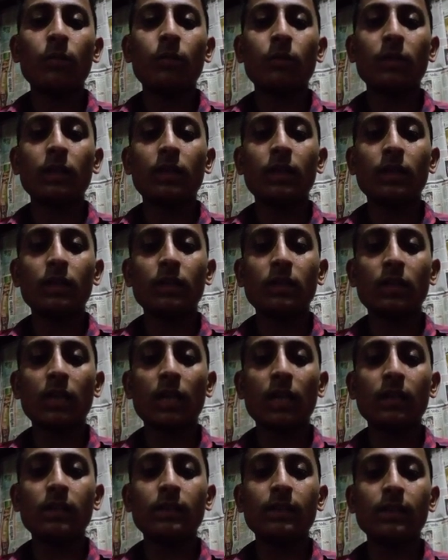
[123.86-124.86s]
of
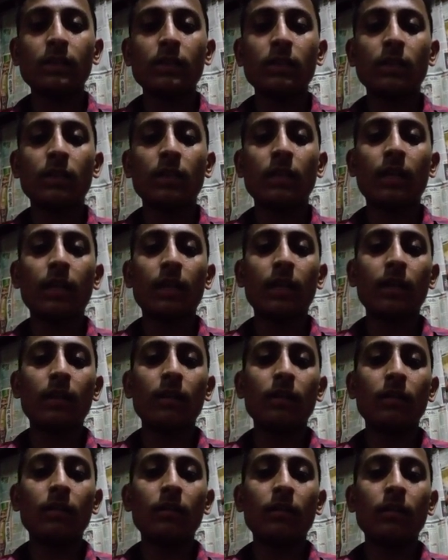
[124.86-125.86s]
initialization,
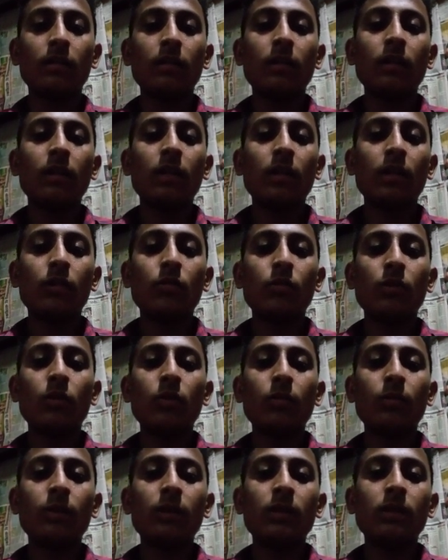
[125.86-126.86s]
and it
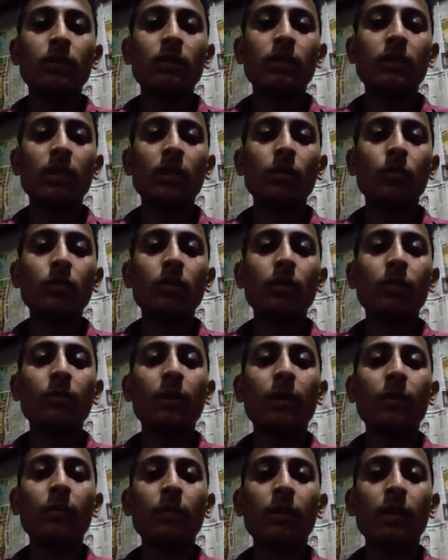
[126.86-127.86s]
will be save the
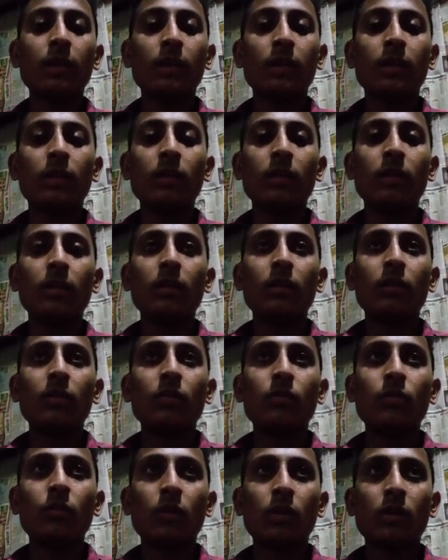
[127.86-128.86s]
memory
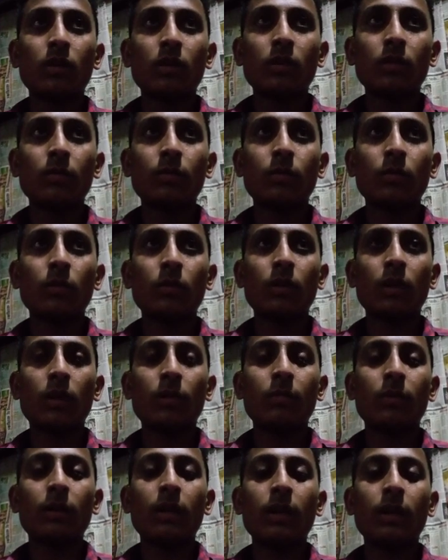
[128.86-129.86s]
for a
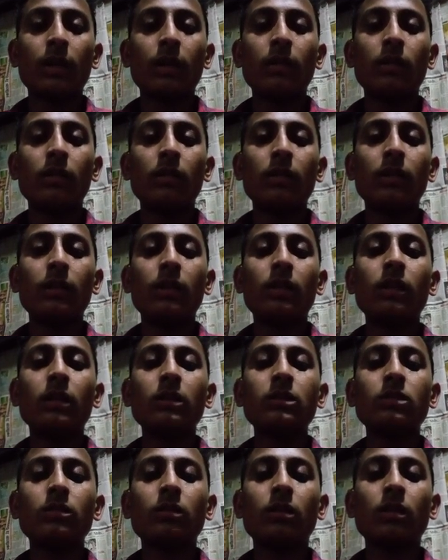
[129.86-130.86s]
program, and it
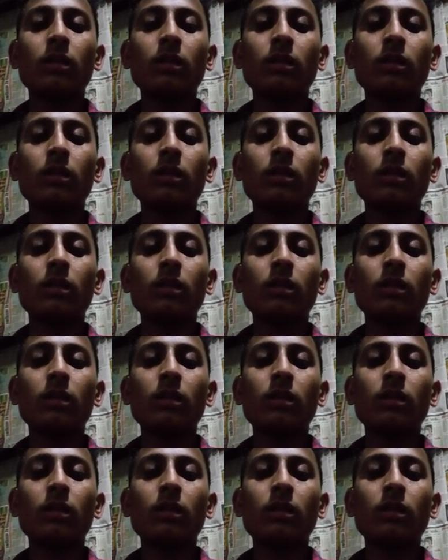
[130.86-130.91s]
does